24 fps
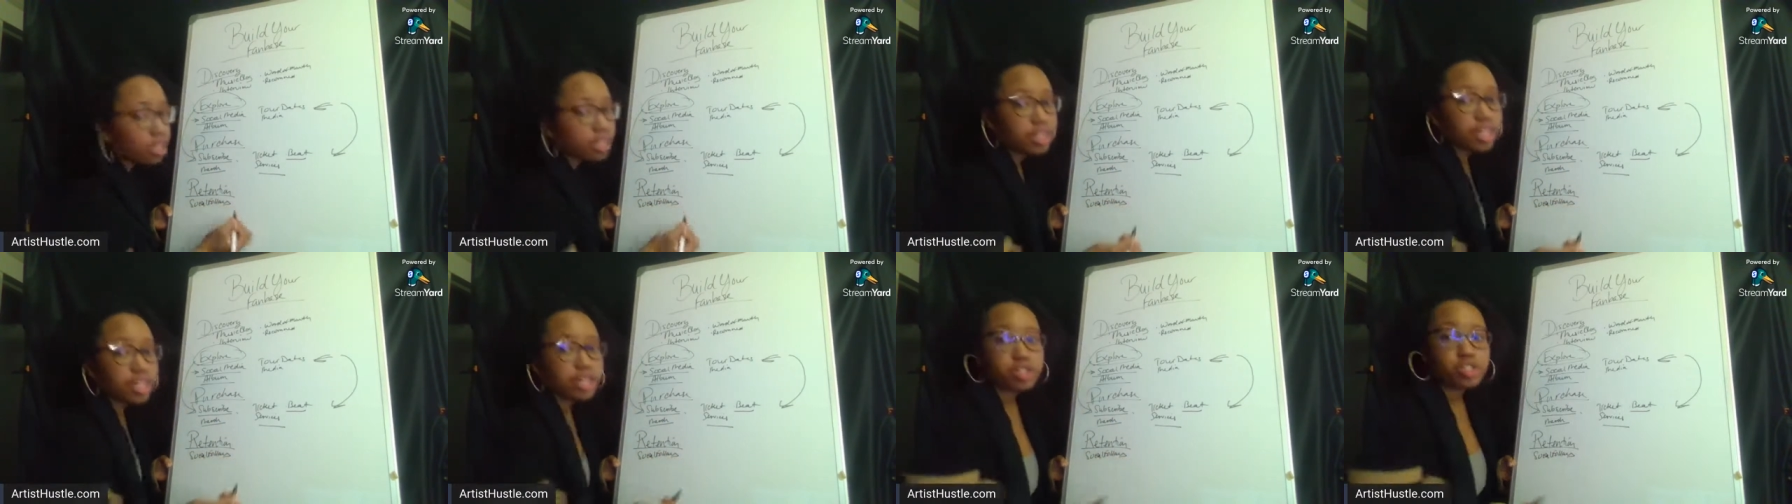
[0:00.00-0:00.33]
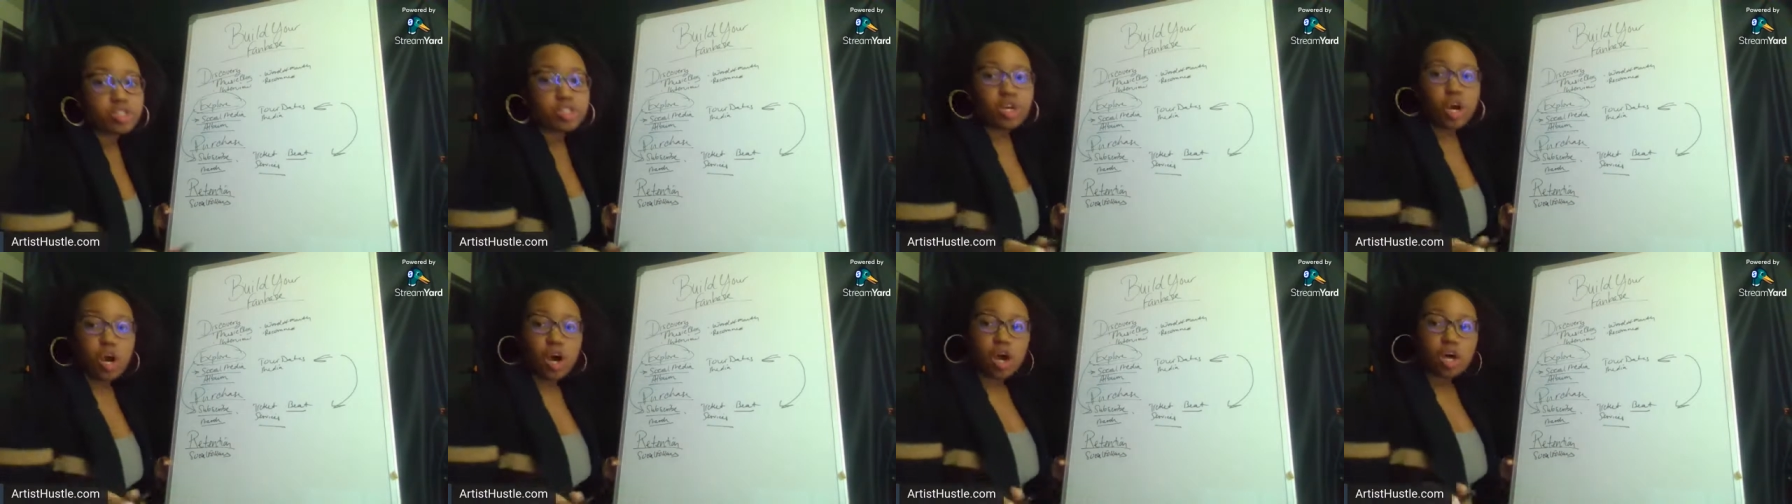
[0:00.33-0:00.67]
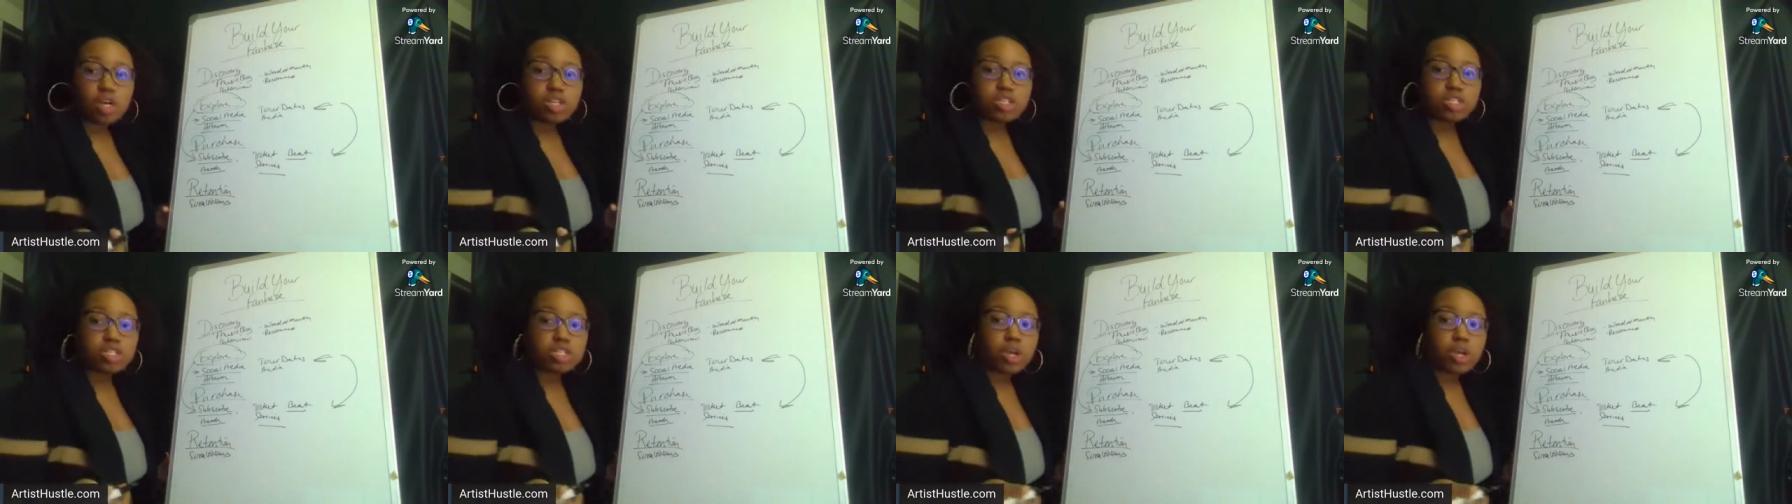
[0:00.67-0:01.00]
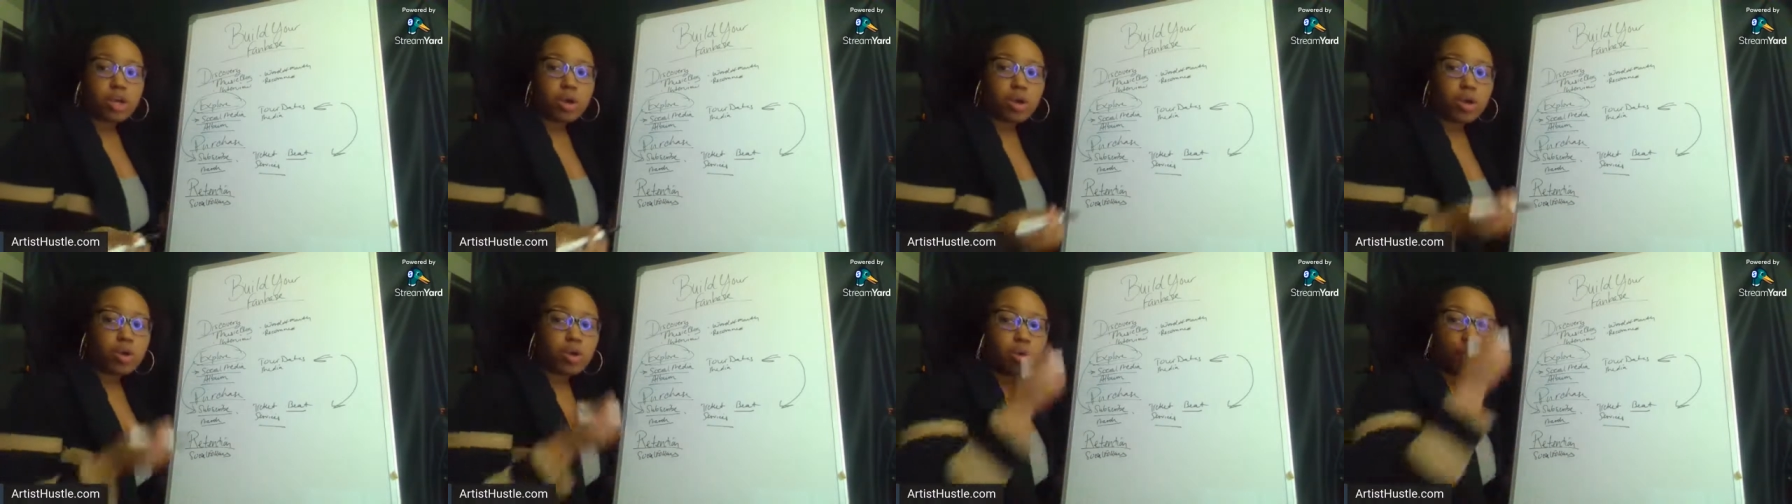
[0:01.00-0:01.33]
There's
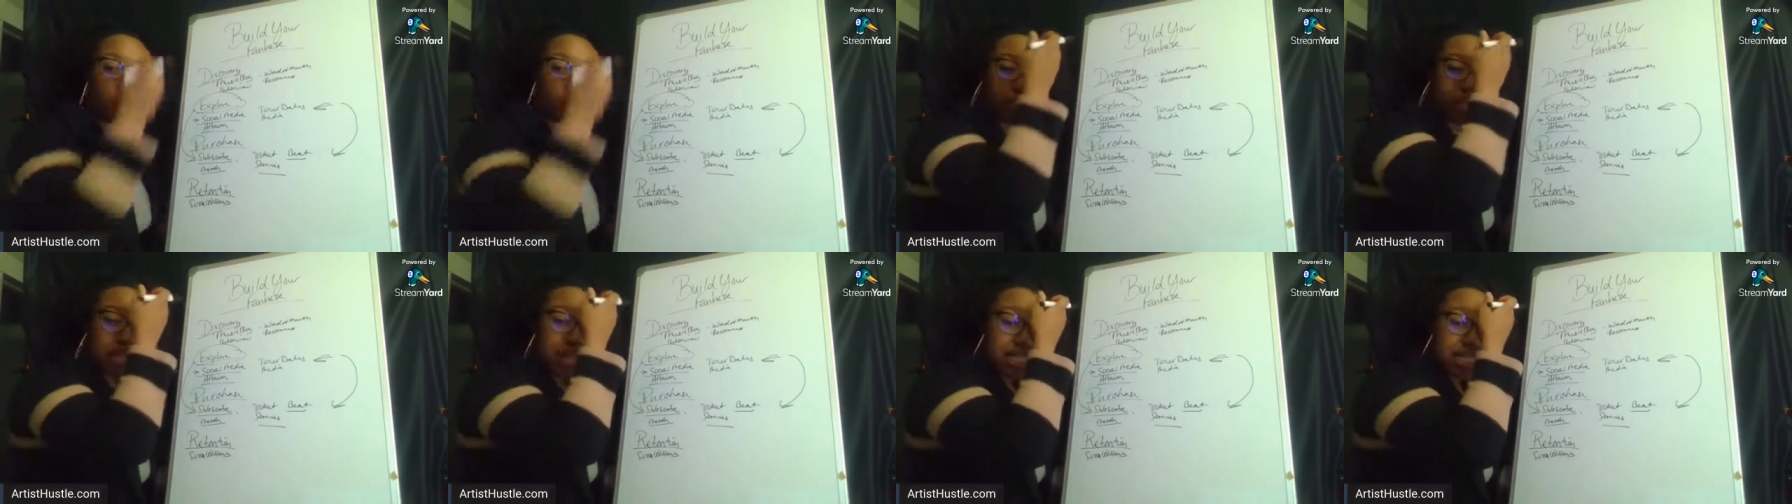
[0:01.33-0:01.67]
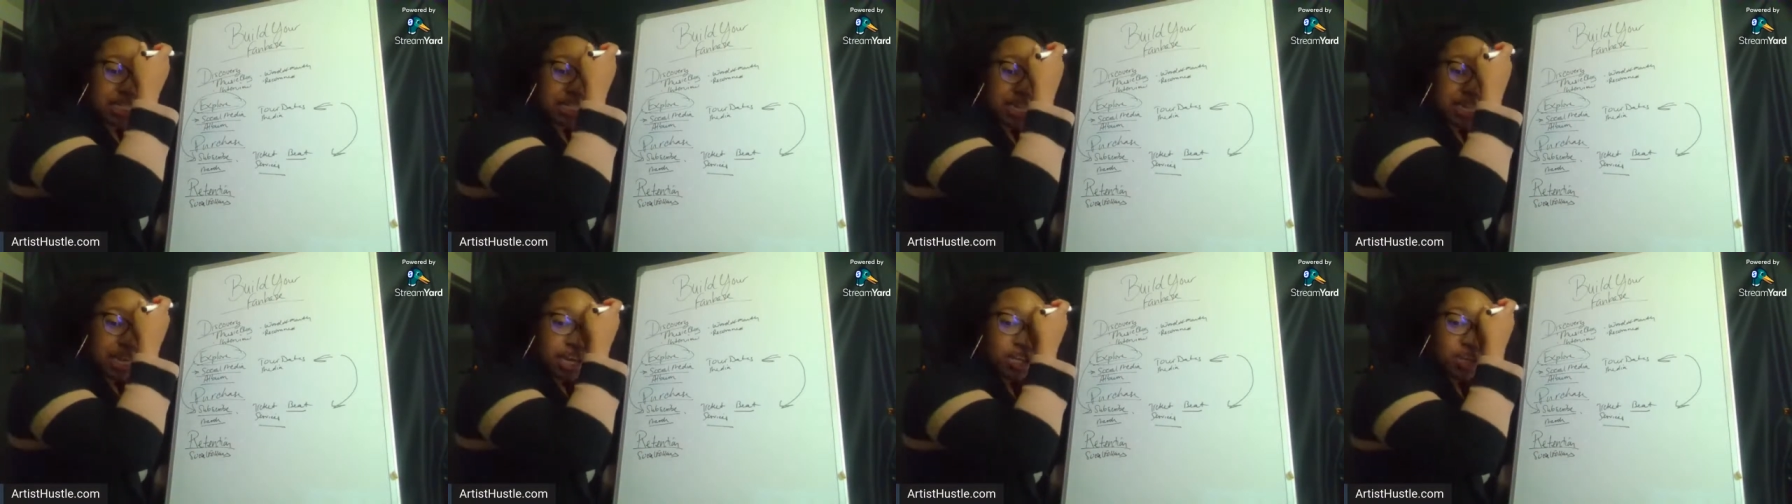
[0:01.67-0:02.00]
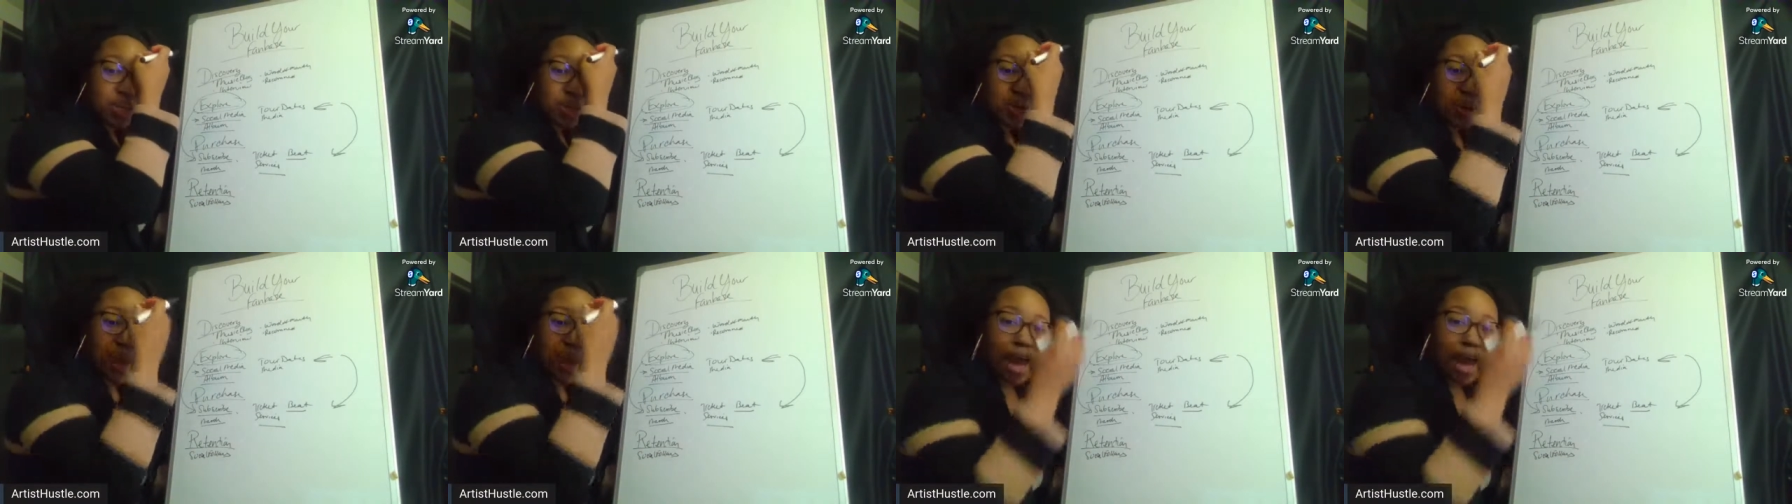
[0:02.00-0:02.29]
also, let's say you